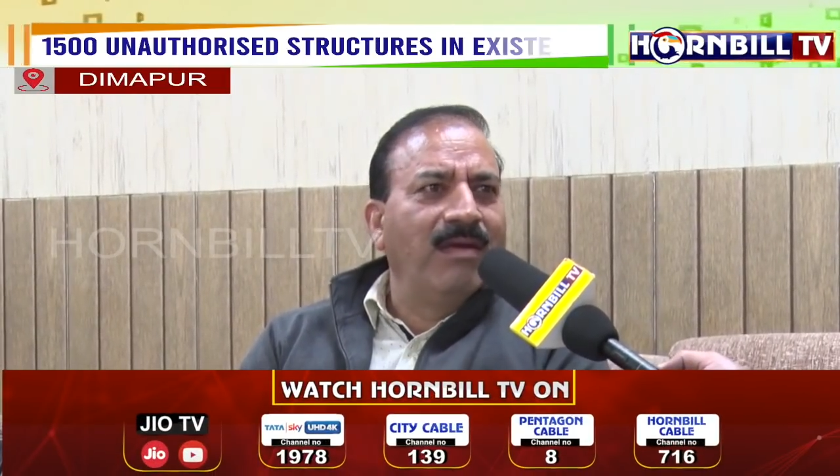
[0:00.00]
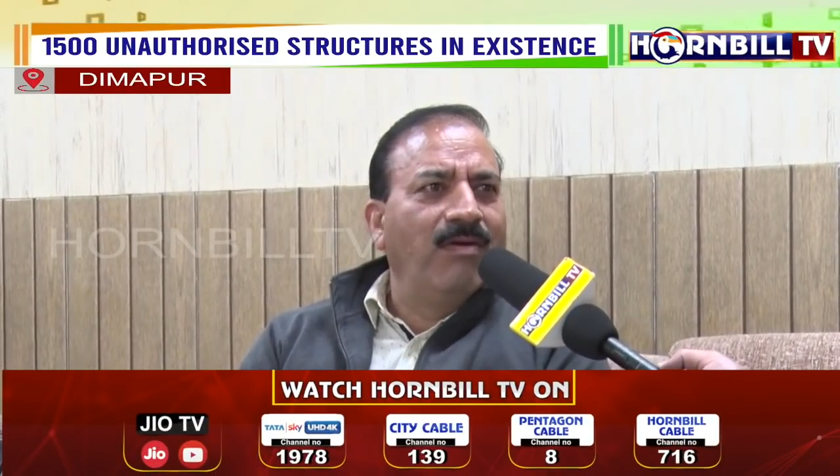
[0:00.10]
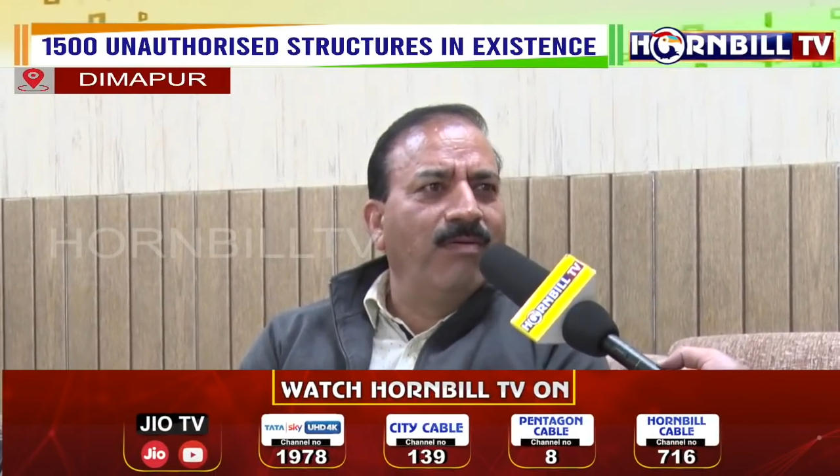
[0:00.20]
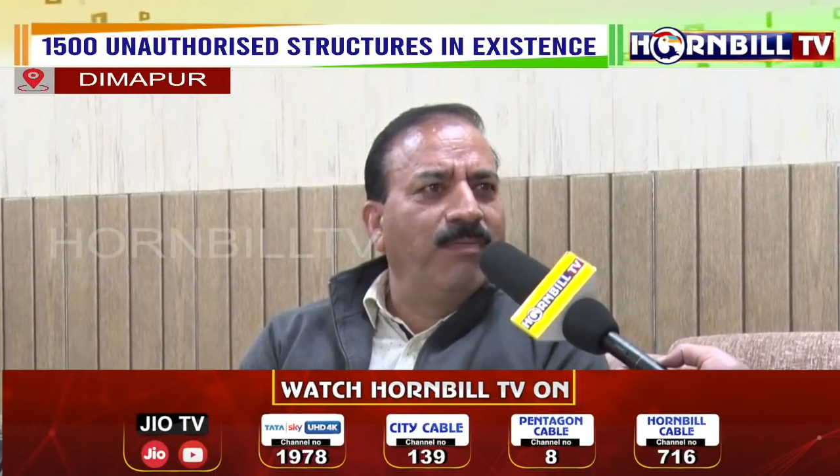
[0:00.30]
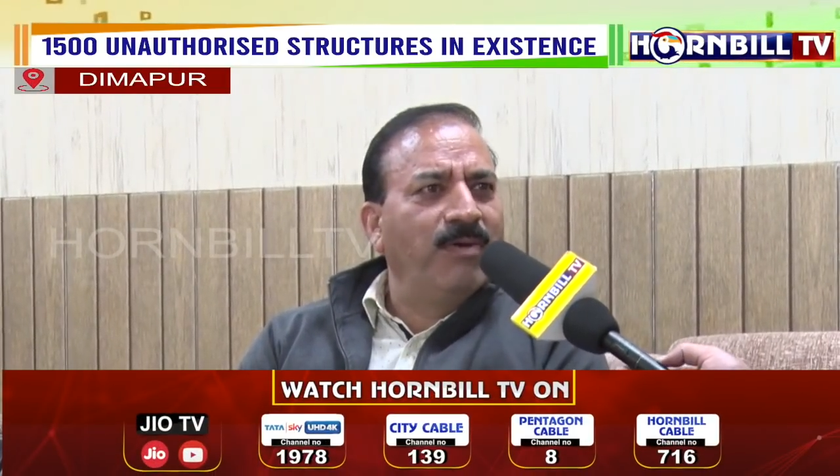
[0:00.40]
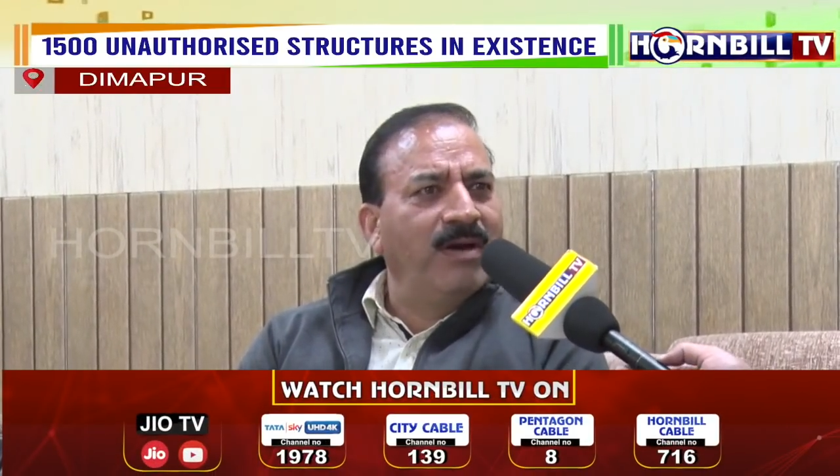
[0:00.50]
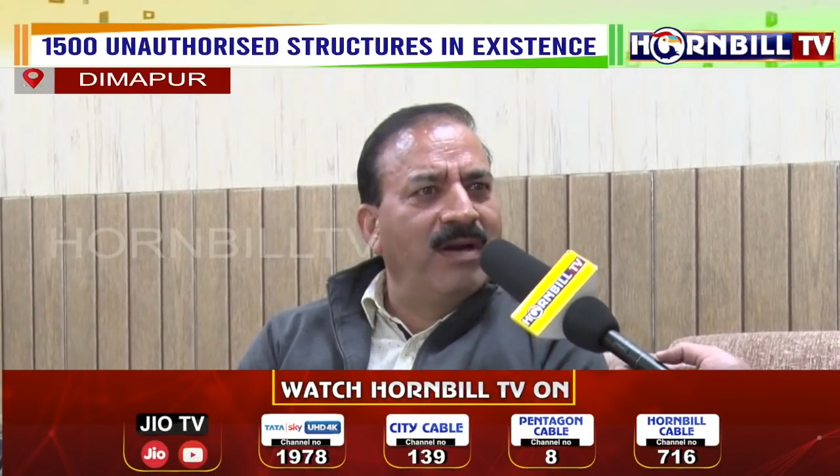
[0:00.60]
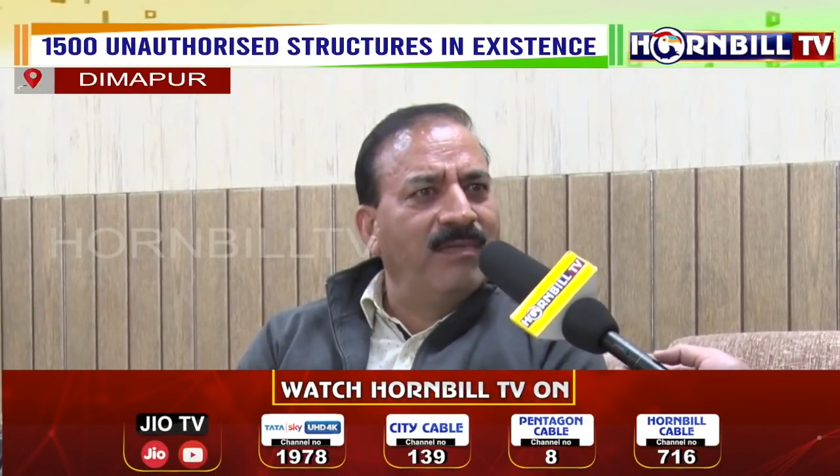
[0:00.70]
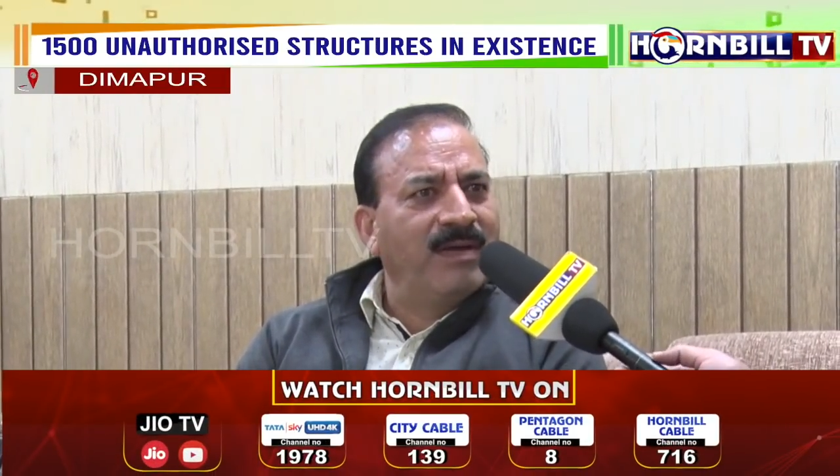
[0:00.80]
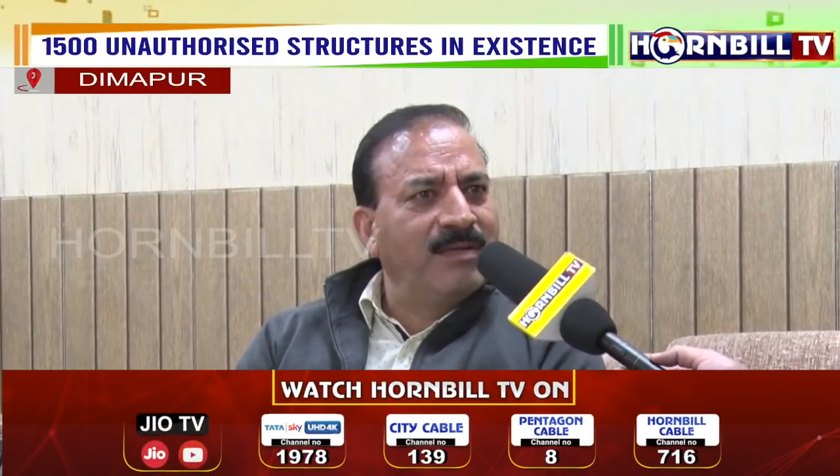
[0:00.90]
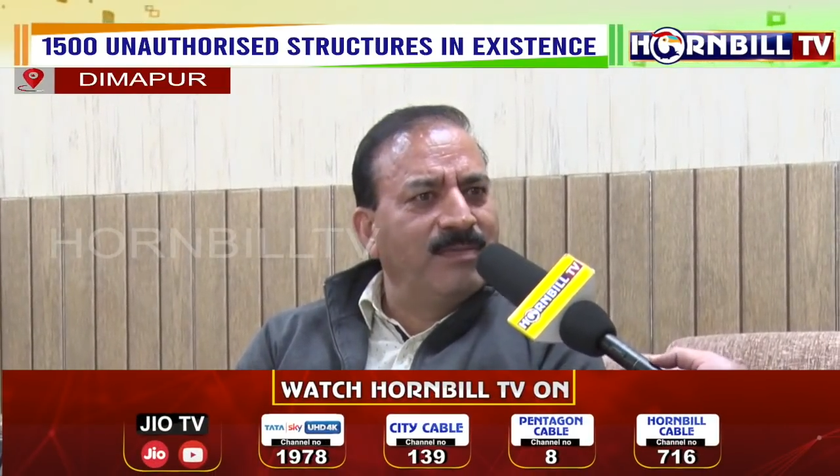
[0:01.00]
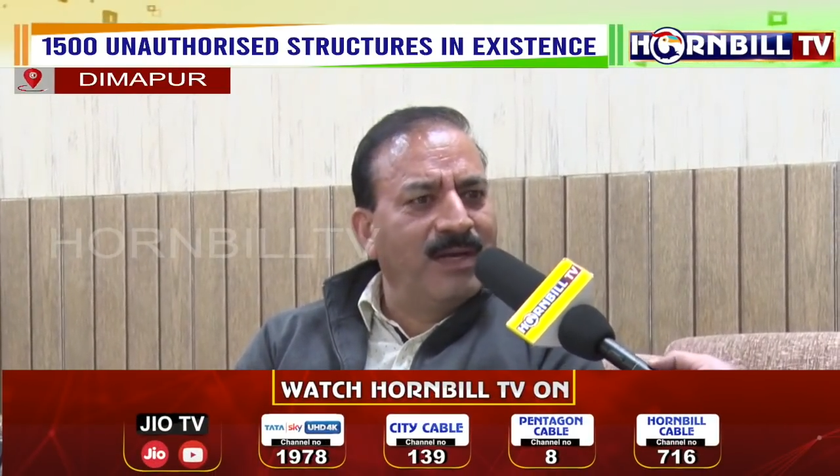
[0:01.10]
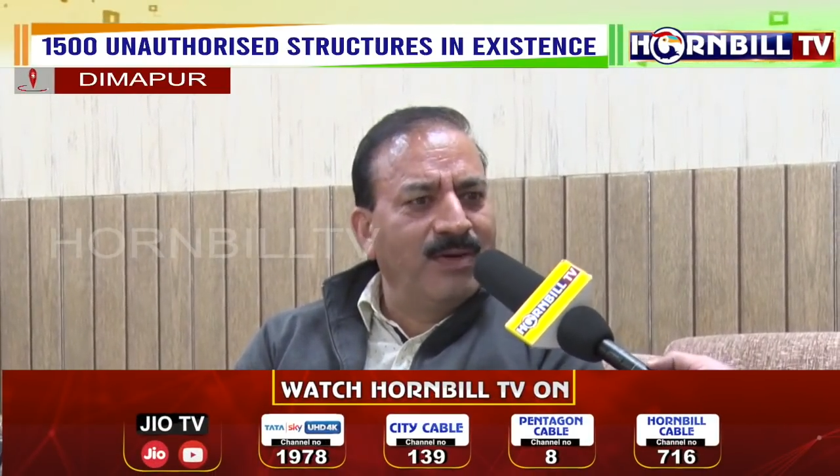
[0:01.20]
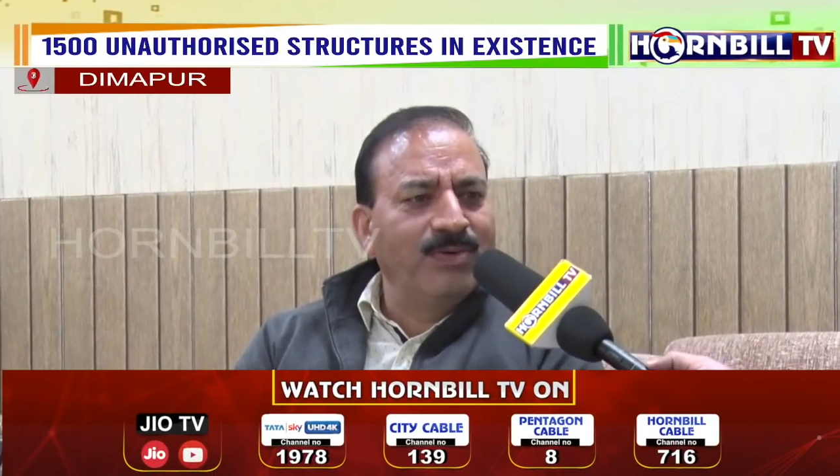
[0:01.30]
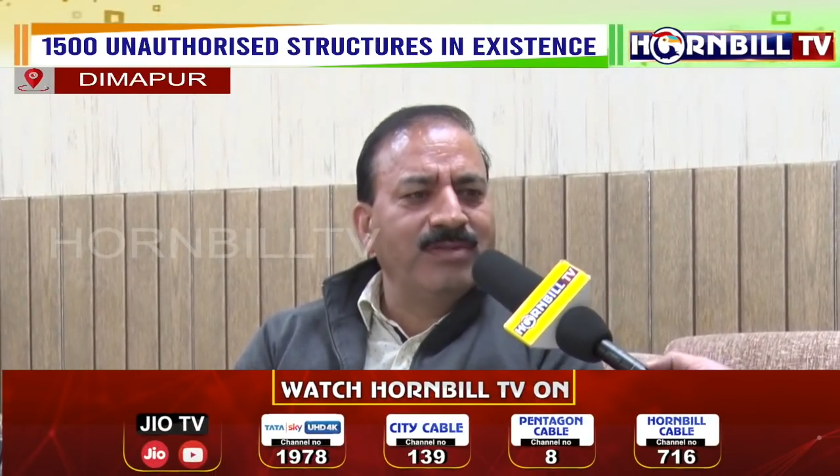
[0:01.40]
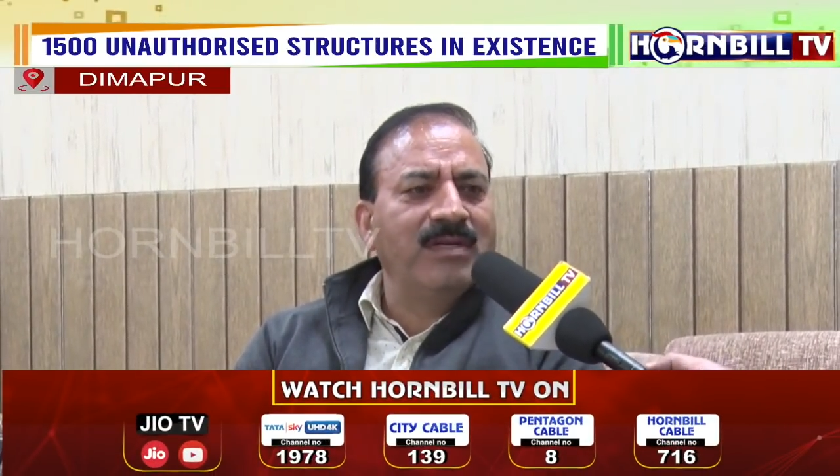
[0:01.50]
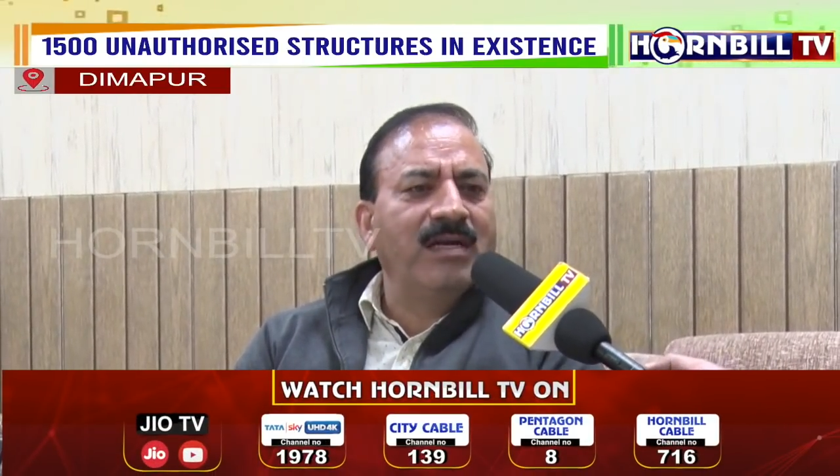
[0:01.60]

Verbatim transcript: Over a period of time, it has been encroached